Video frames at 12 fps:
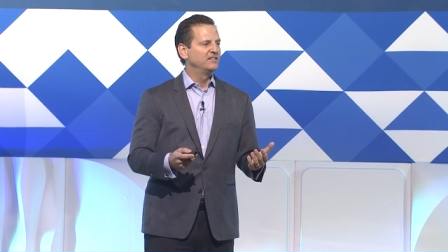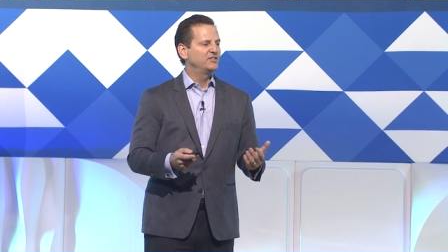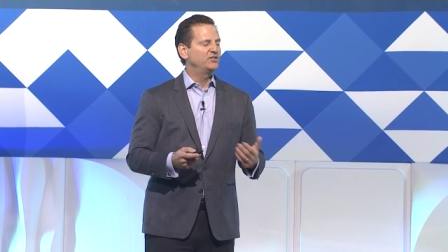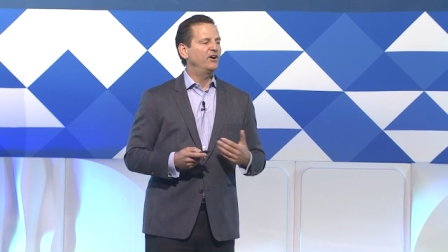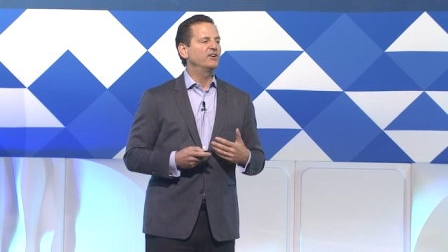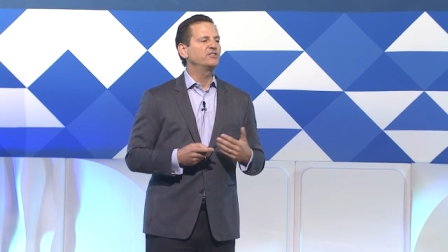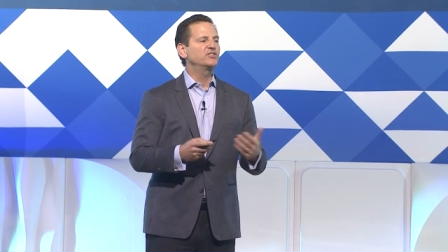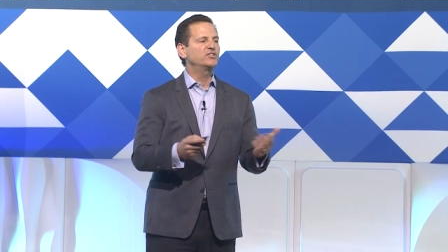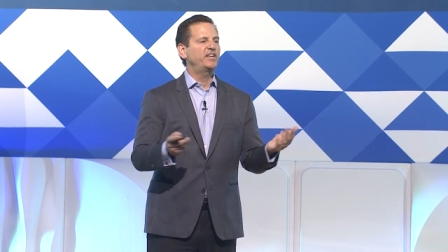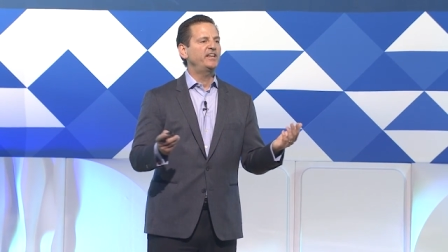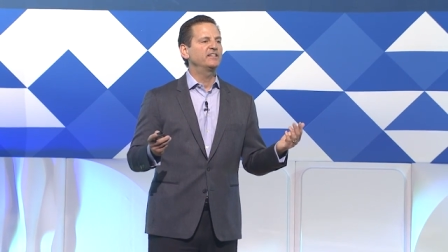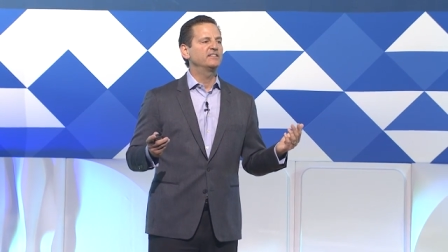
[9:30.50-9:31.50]
to
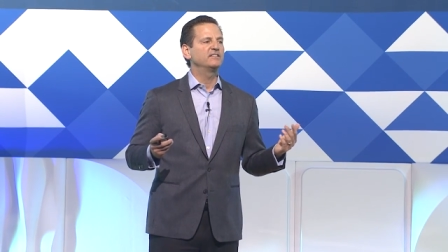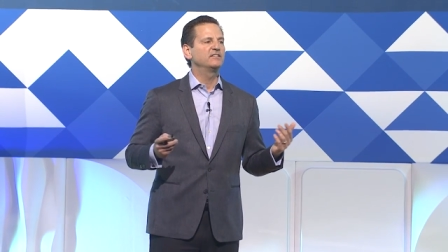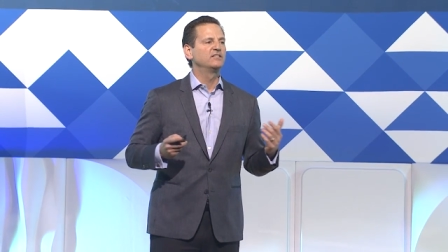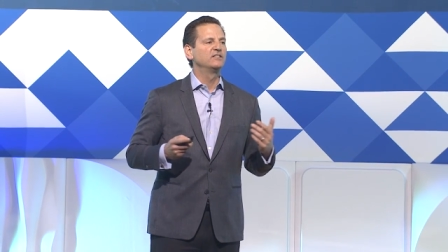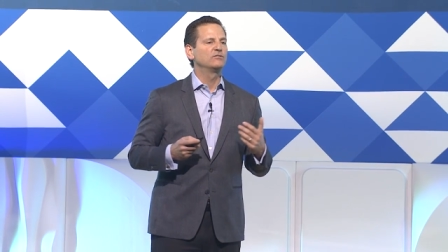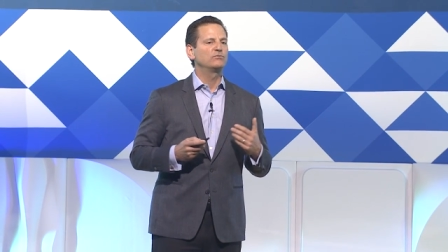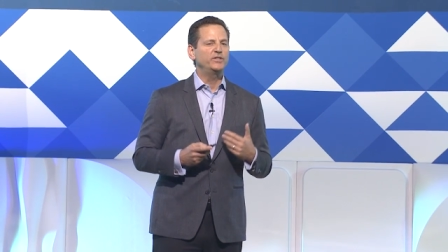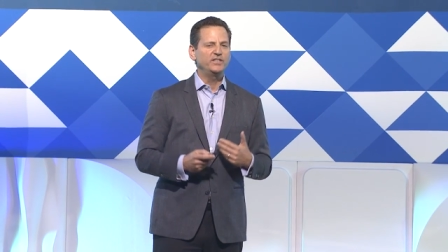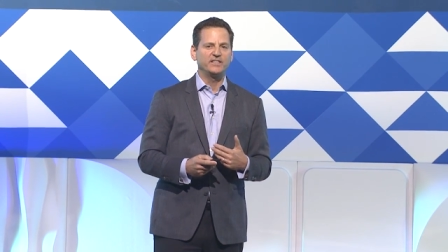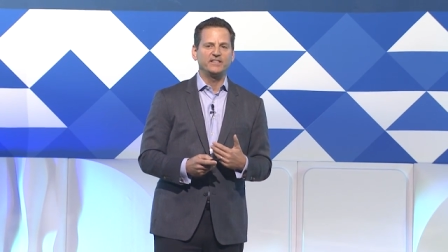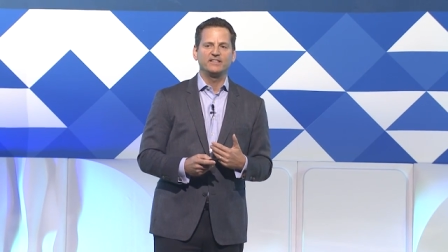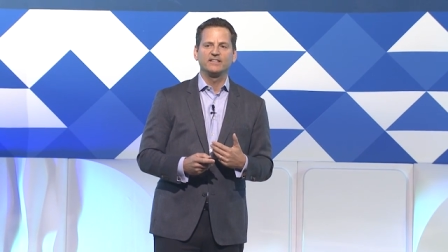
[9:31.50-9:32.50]
understand
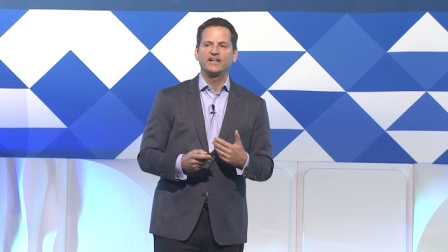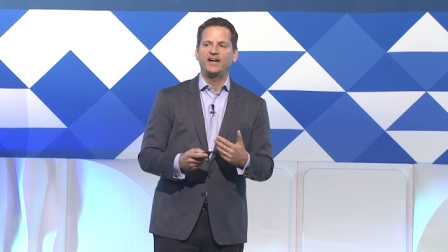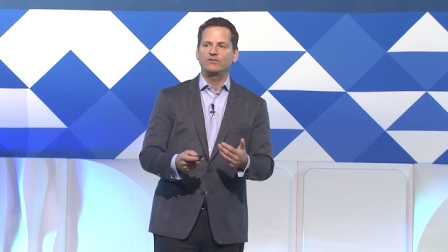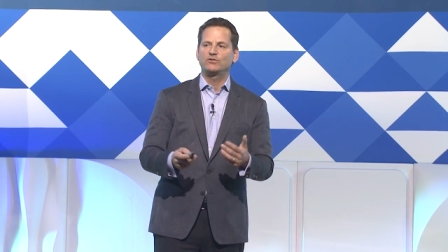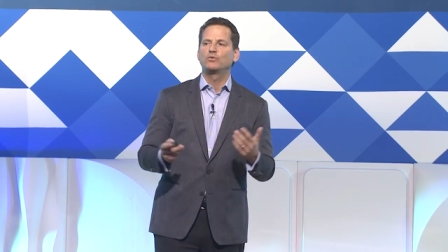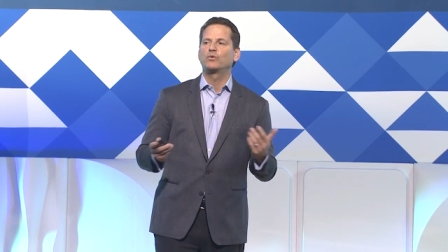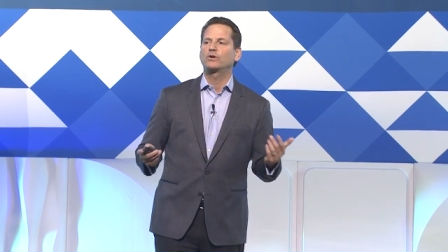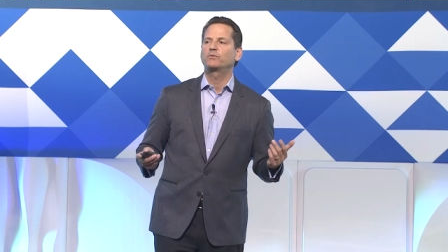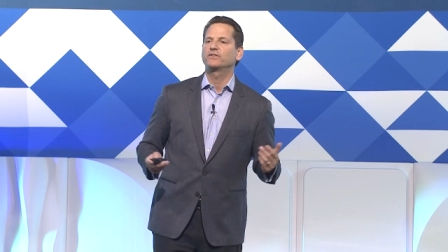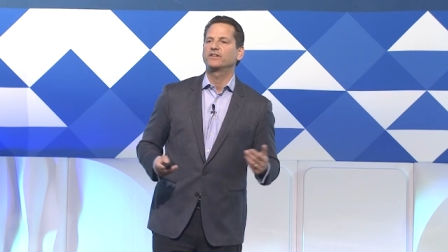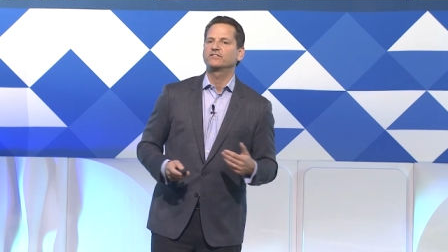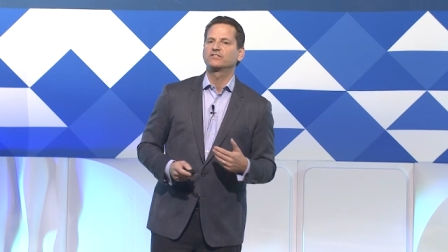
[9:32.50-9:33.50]
really how to work
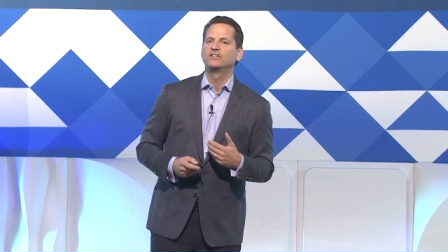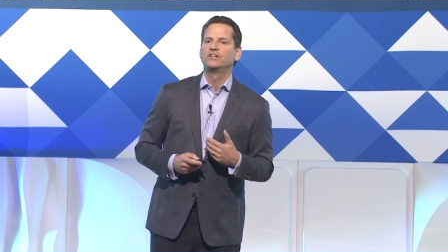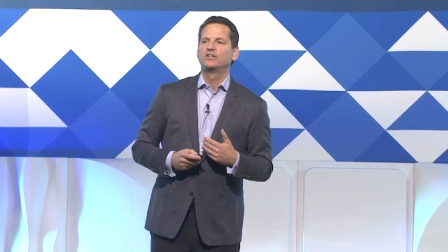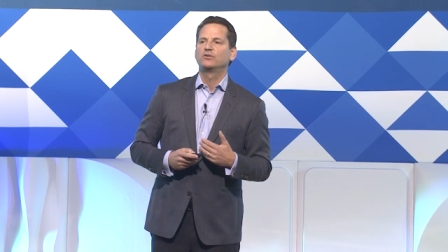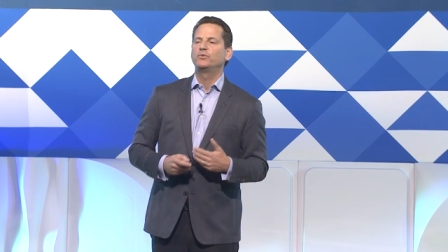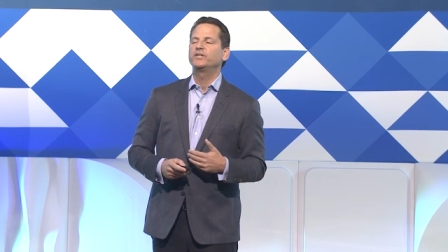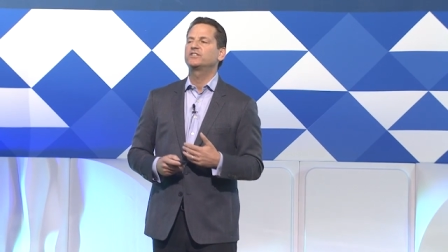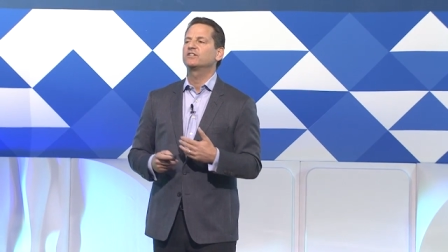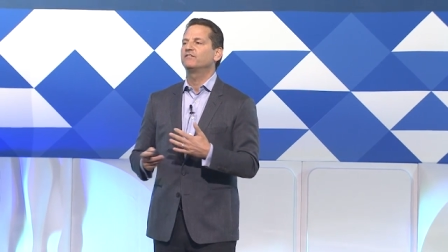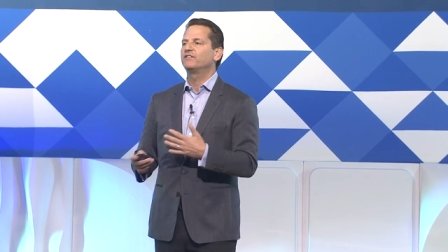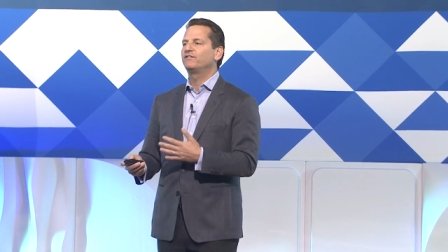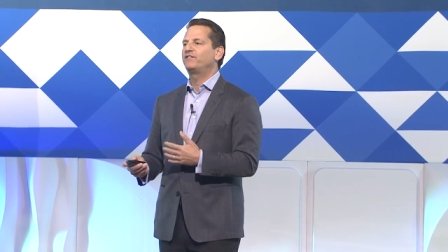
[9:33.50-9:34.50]
with us, which
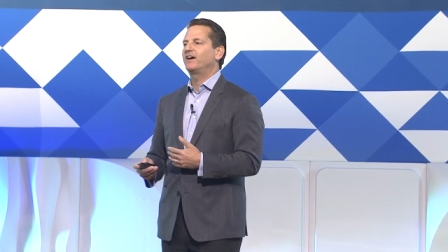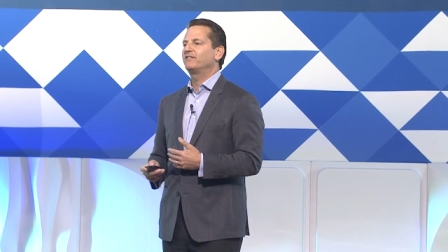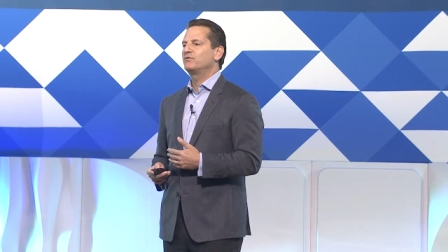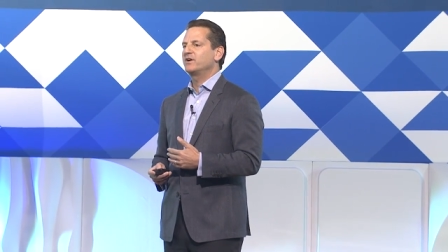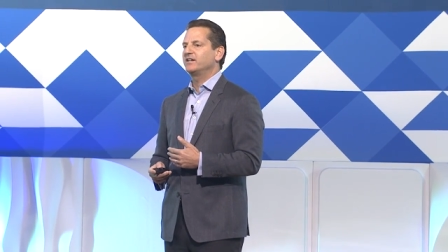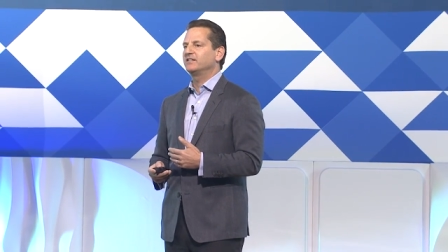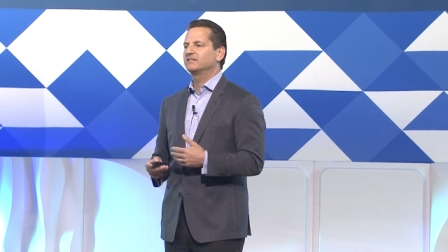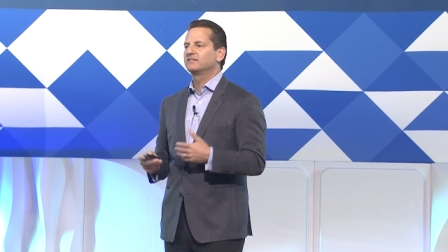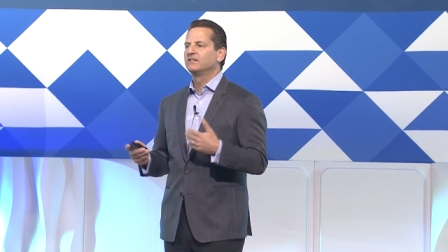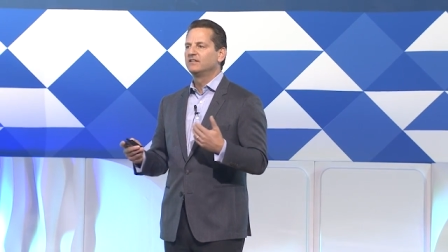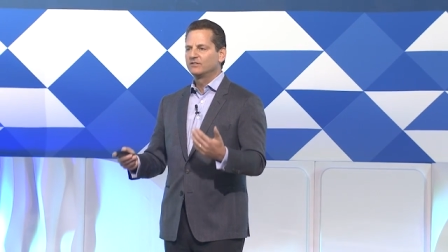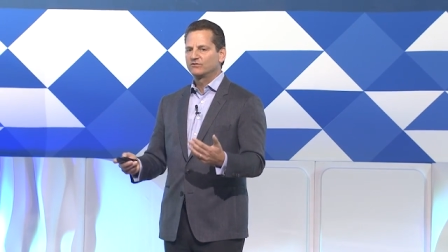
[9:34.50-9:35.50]
of the five ways.
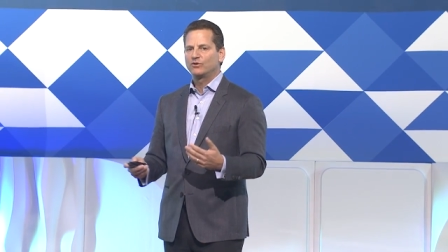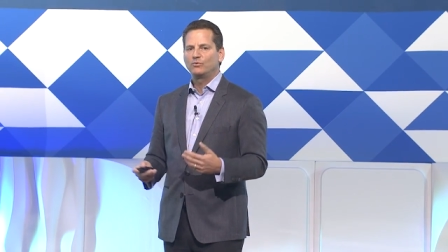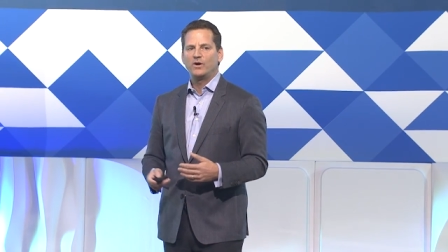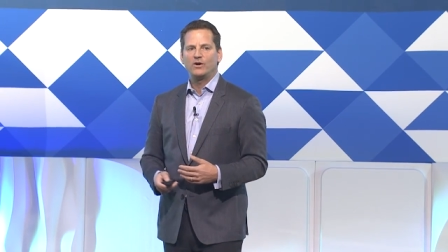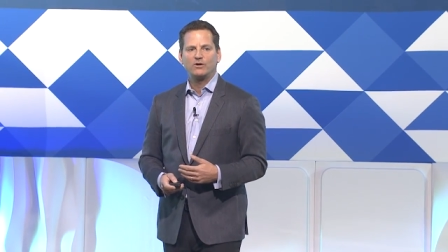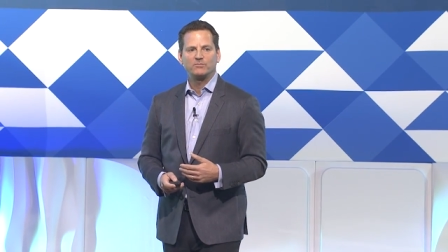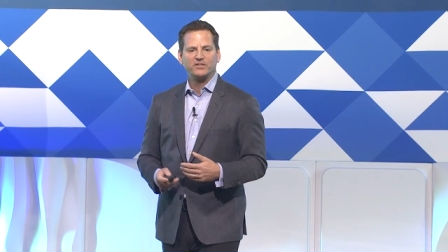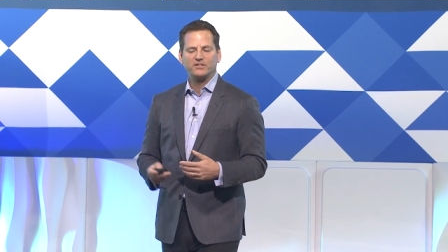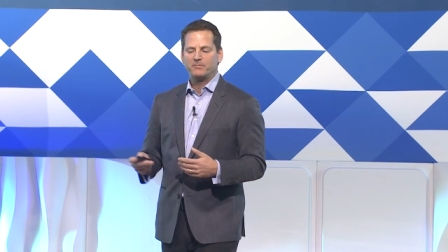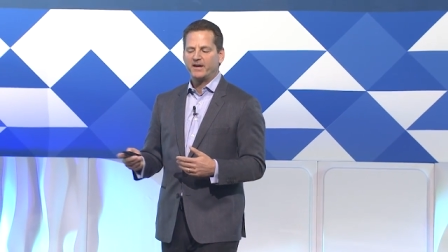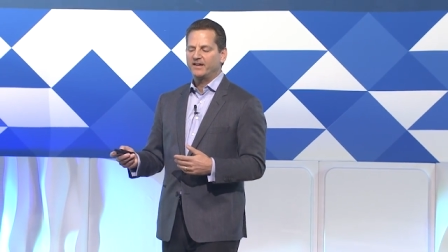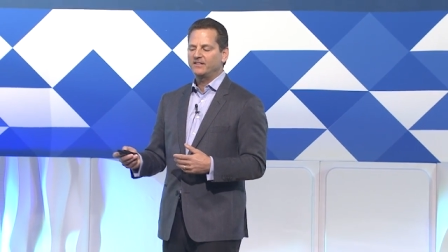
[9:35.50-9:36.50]
So welcome to the
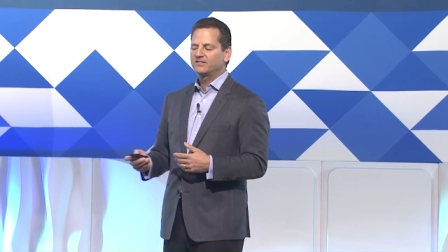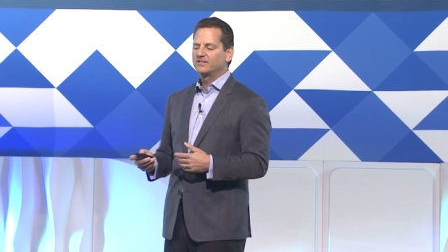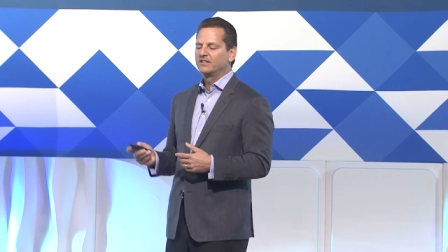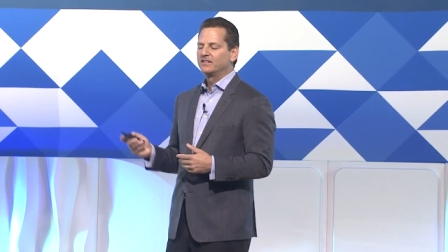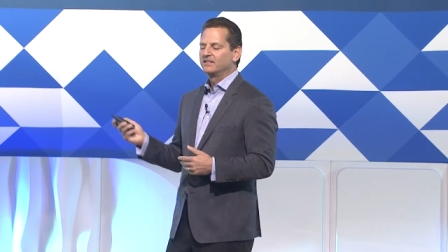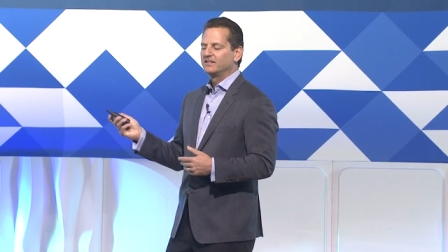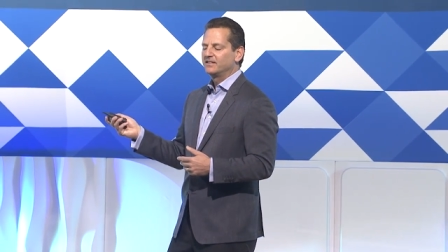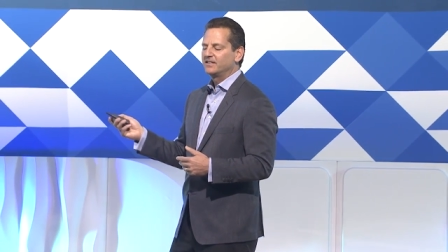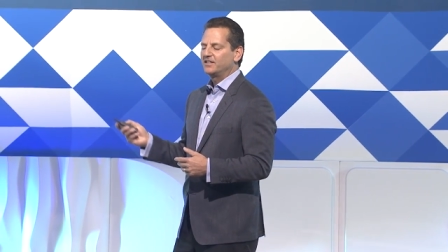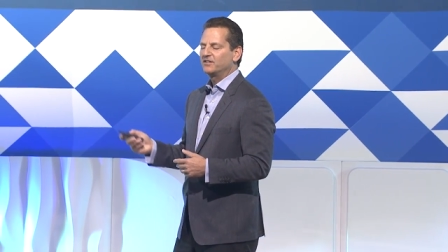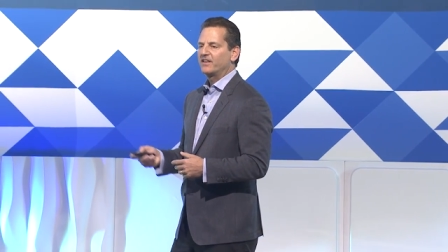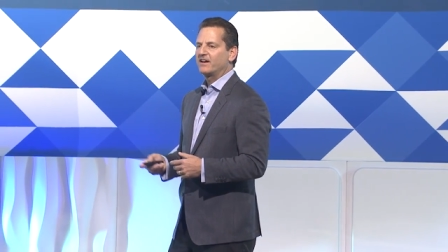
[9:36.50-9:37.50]
banks.
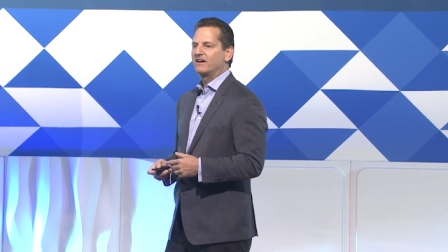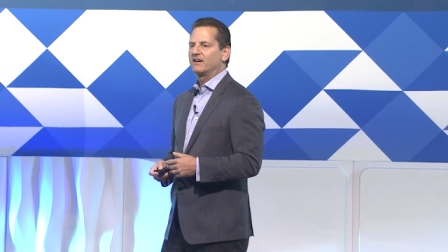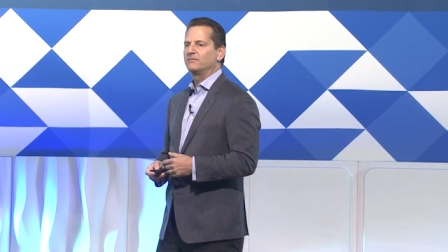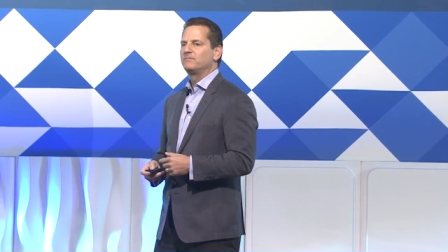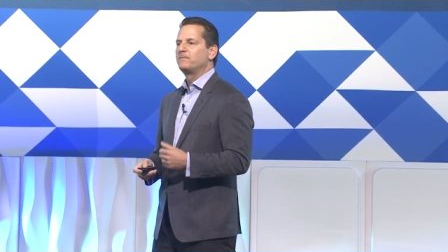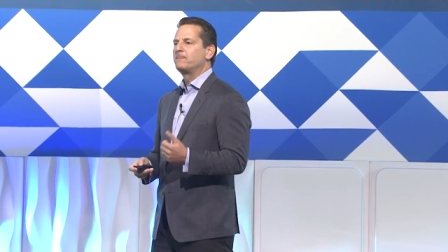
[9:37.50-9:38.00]
Here they are.